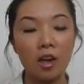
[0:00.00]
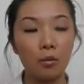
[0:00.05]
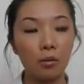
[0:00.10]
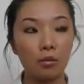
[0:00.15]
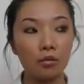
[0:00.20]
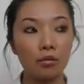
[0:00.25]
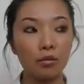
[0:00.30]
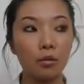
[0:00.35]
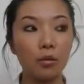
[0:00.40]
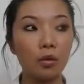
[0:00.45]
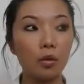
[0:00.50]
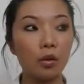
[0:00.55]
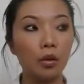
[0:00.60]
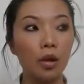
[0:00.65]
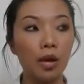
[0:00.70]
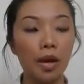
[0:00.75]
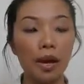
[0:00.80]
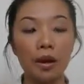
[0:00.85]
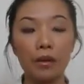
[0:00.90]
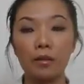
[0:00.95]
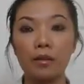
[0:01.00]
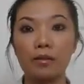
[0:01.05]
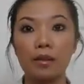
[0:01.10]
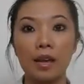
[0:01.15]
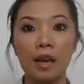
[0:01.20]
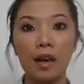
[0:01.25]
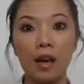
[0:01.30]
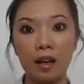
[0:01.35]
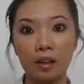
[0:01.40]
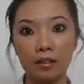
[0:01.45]
with school and I was
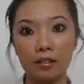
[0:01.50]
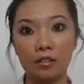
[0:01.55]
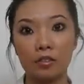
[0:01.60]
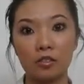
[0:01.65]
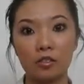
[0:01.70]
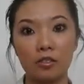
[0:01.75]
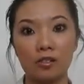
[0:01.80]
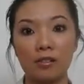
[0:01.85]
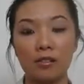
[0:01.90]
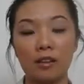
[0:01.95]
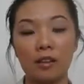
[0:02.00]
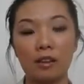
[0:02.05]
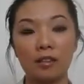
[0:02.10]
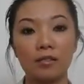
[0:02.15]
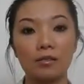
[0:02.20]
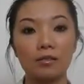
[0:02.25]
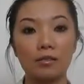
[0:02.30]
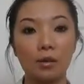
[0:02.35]
hella stressed out,